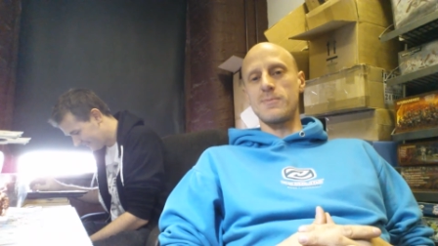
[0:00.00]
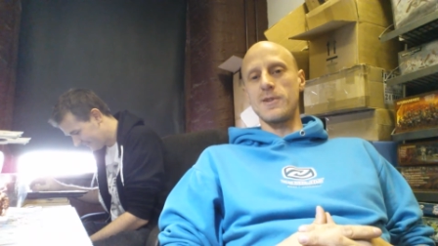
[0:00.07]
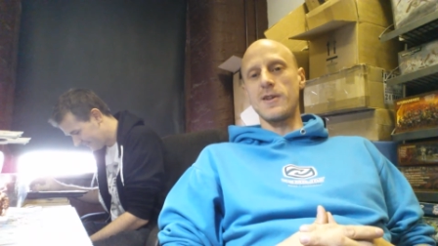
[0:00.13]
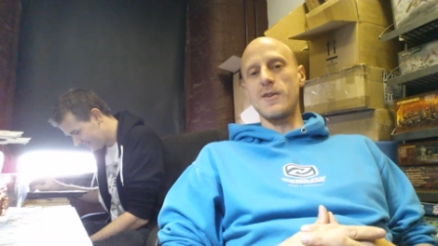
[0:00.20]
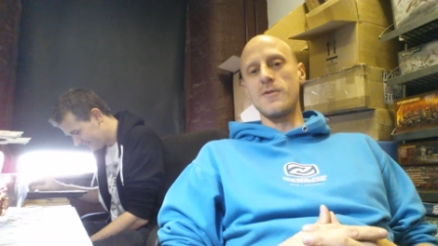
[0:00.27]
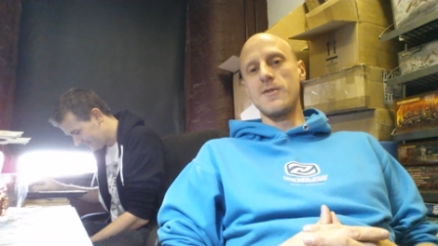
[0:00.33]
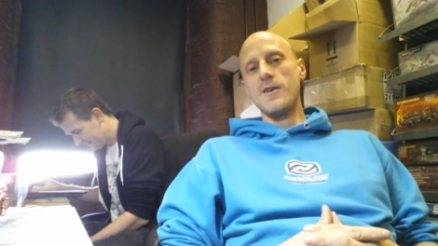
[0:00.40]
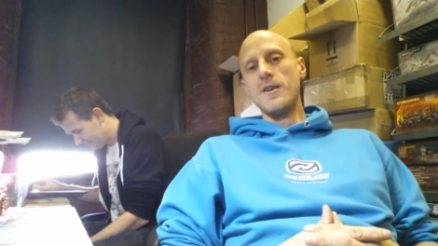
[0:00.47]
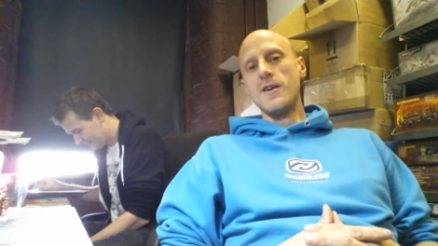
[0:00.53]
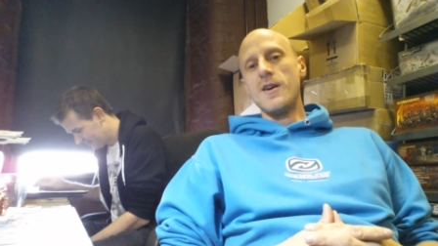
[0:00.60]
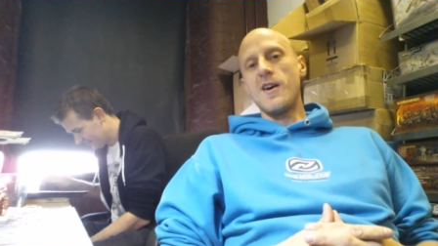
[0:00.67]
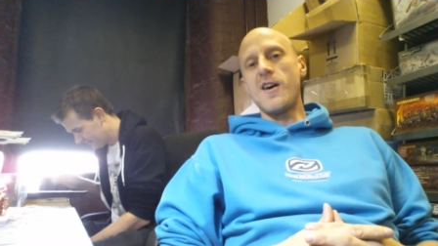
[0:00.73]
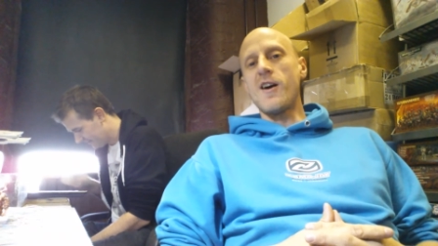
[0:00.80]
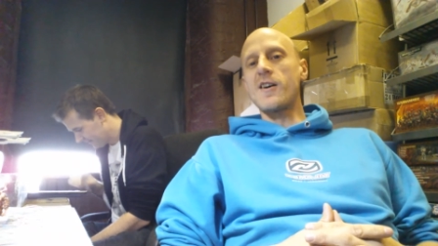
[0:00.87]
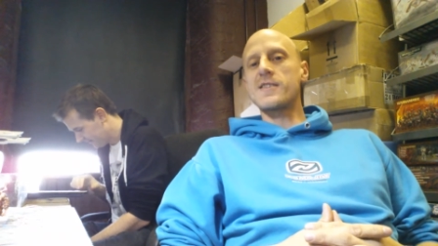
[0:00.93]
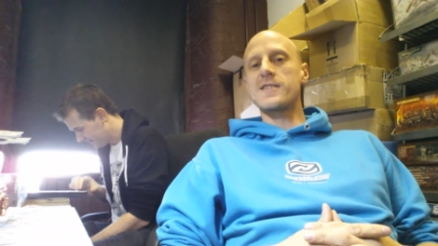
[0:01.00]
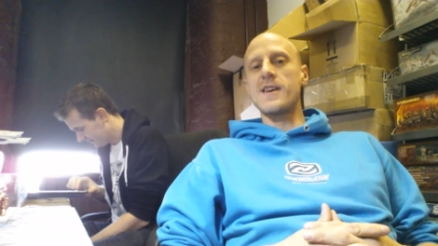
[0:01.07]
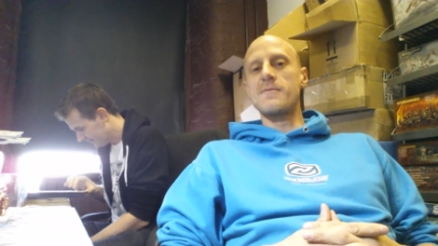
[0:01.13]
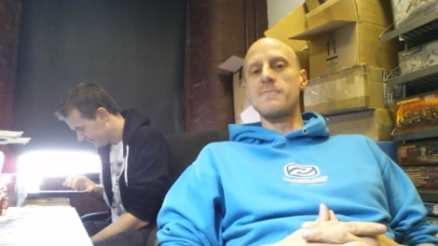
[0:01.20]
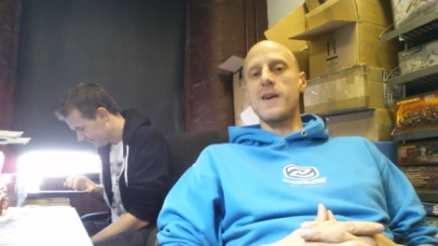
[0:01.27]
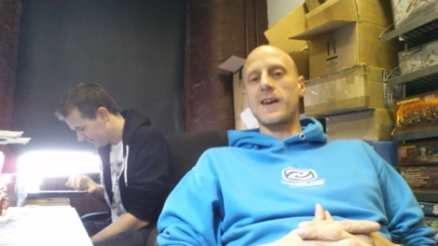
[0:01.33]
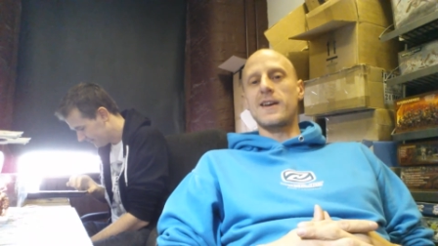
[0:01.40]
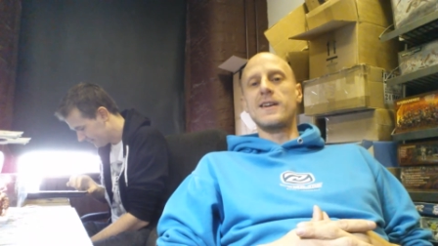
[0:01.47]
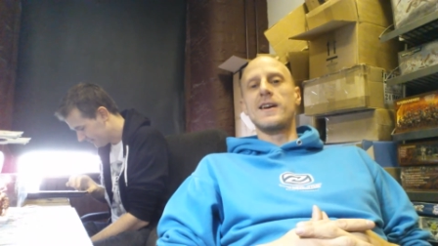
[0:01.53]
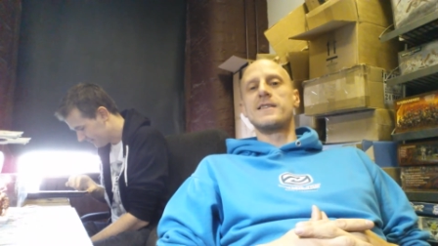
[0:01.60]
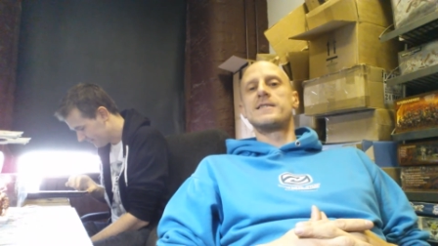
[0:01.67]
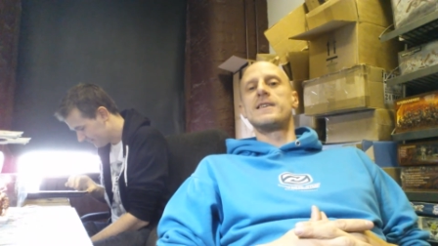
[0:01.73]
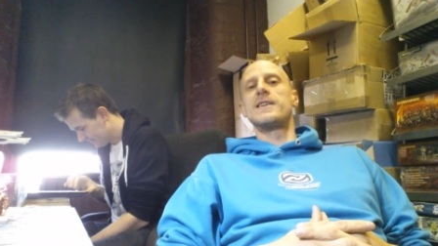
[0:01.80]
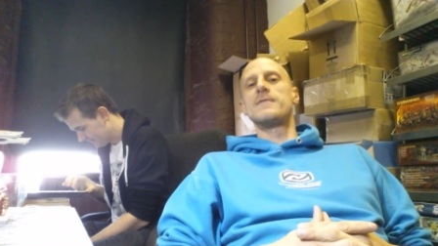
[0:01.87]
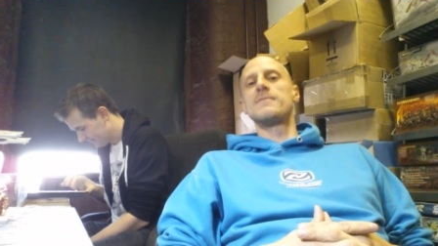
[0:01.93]
below or send Mike a
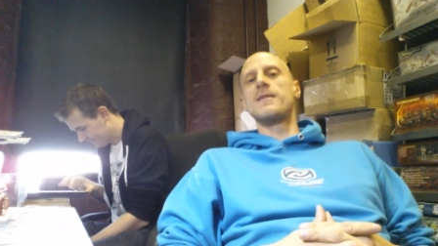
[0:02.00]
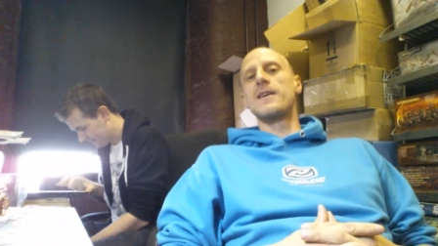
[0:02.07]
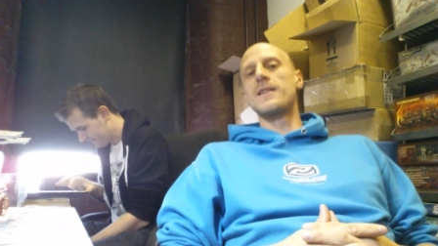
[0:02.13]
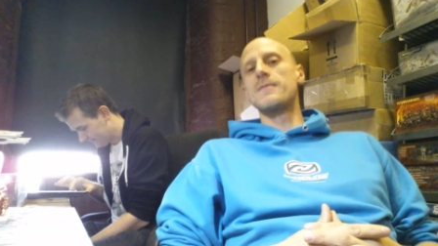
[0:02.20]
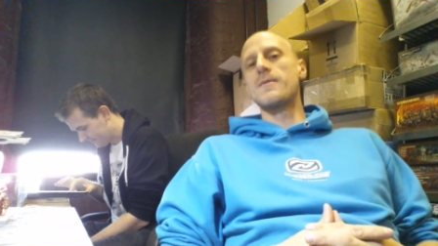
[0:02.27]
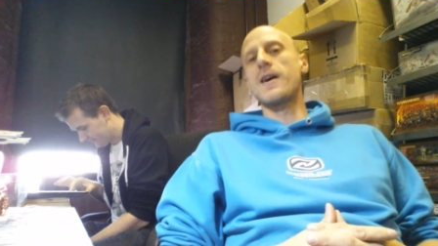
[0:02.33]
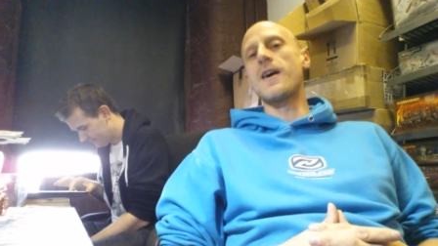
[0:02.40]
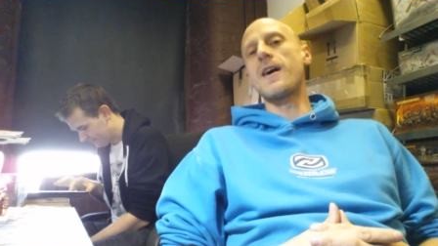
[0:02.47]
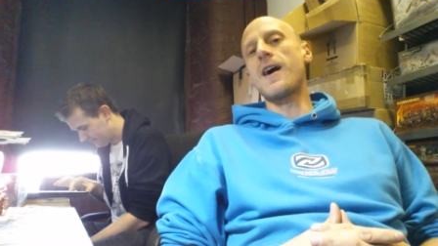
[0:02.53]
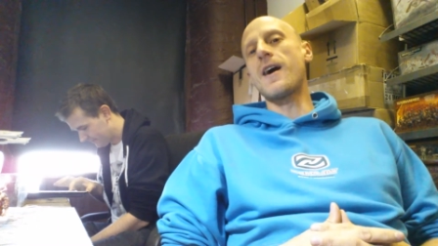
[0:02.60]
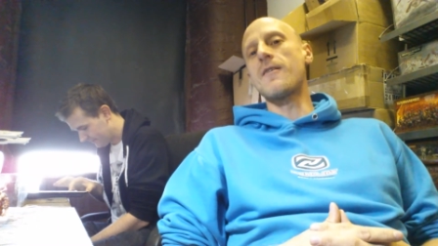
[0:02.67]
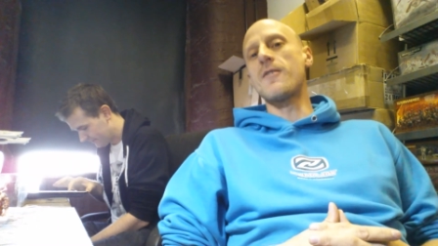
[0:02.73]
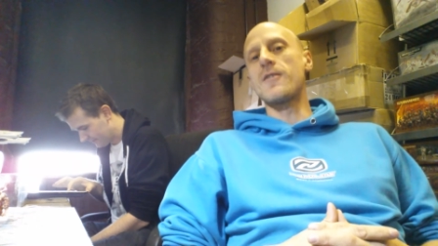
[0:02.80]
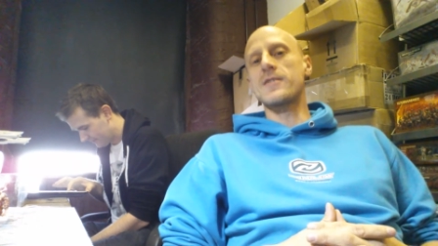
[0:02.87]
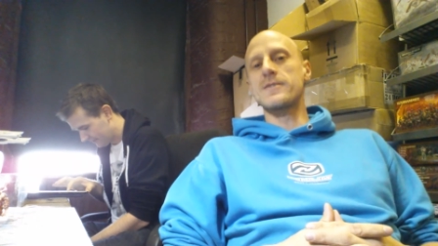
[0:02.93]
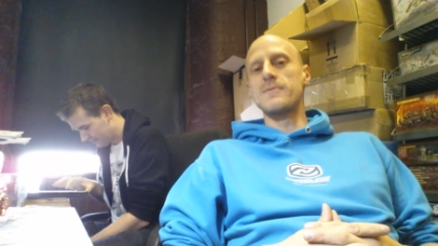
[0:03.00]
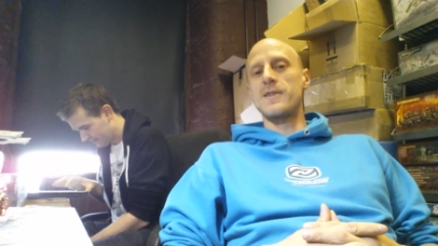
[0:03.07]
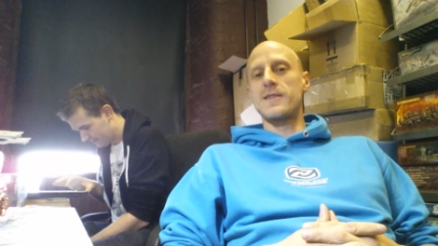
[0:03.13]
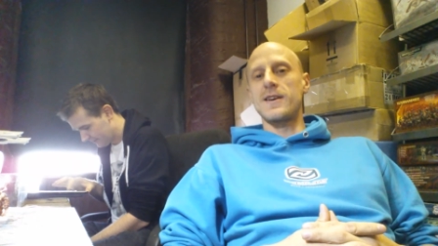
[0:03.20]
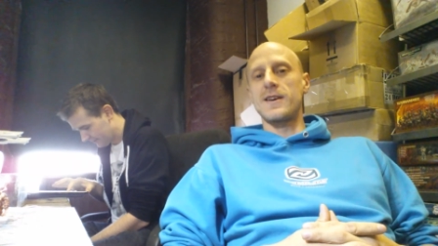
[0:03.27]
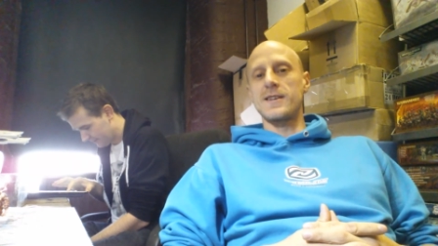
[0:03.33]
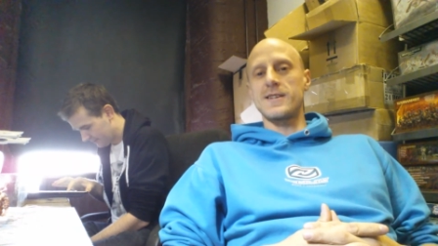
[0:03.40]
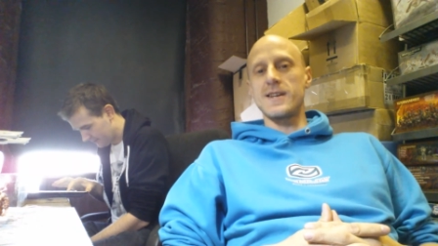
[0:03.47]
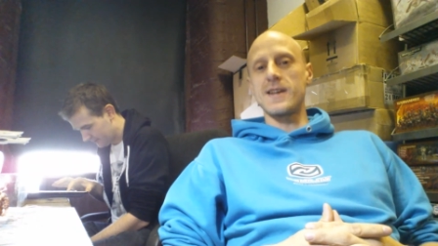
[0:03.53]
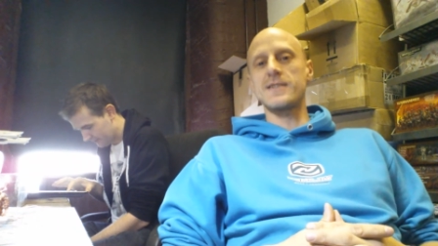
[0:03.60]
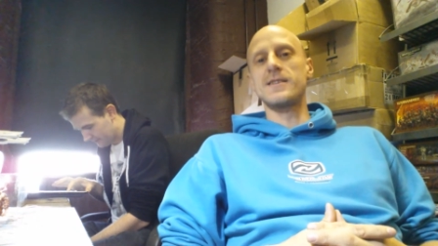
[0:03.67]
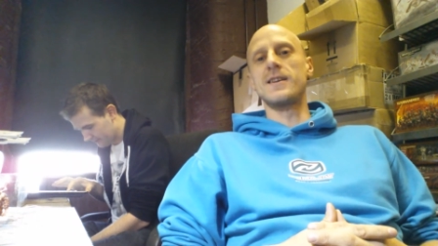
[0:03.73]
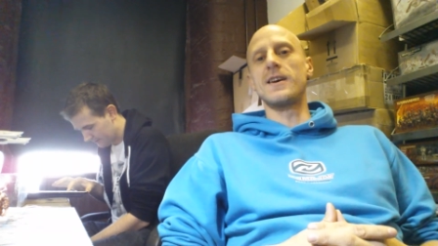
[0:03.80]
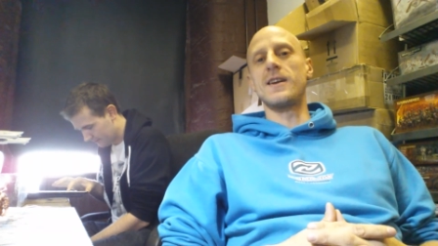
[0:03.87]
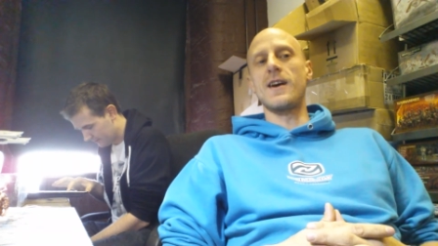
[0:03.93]
nasty email about how awesome he thinks he is
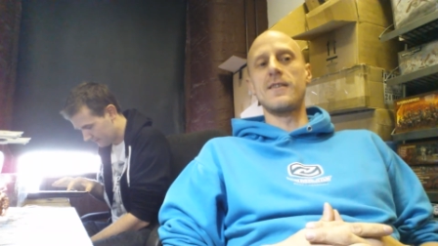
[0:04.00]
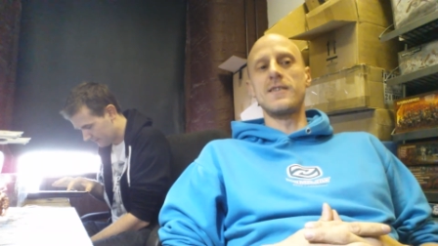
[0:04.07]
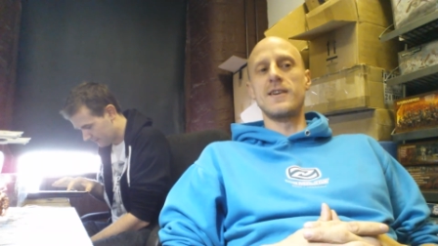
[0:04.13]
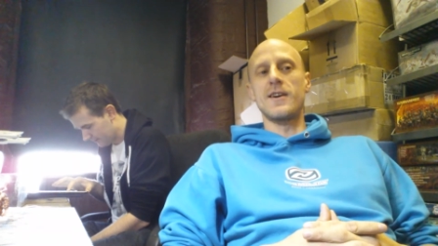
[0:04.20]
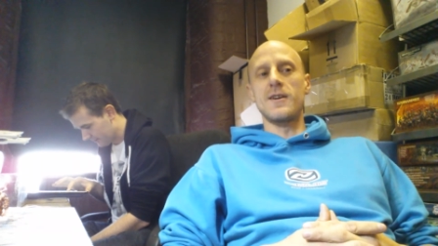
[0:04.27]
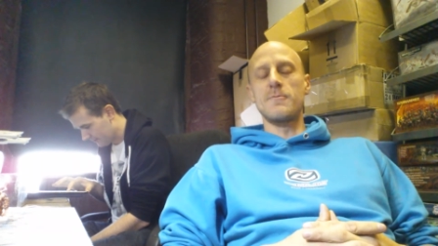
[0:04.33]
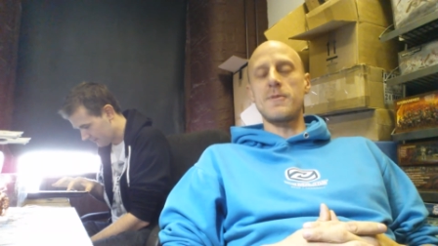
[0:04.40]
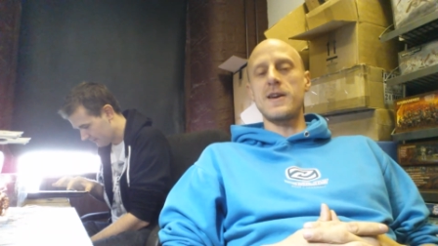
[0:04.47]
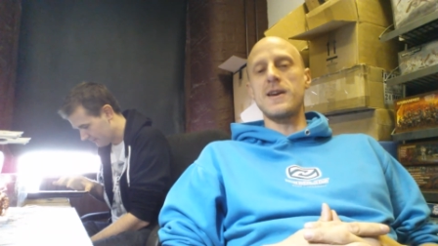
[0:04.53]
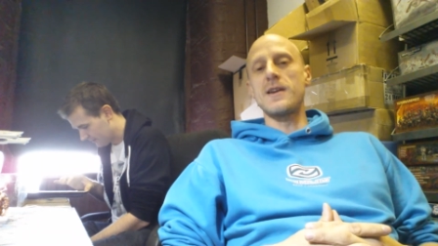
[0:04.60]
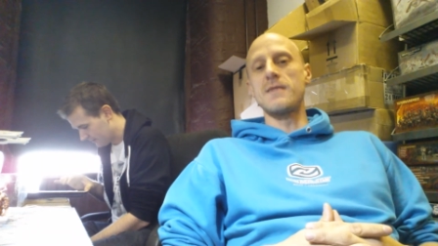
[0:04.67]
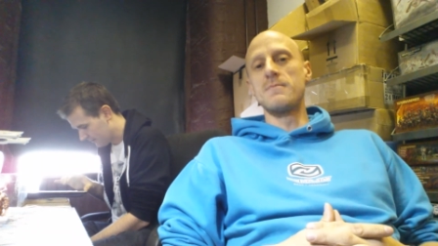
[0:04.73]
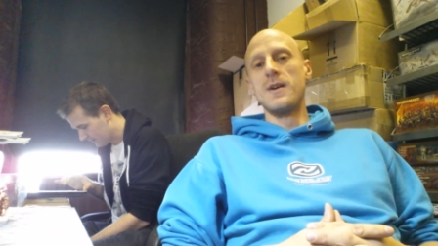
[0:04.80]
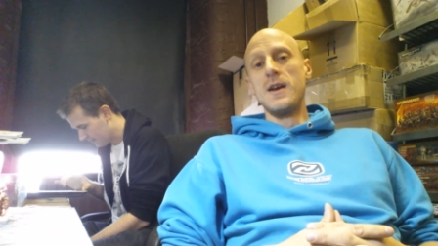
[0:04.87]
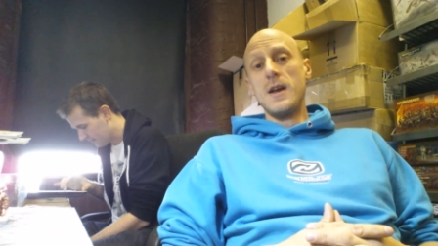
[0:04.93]
and how you're going to beat him.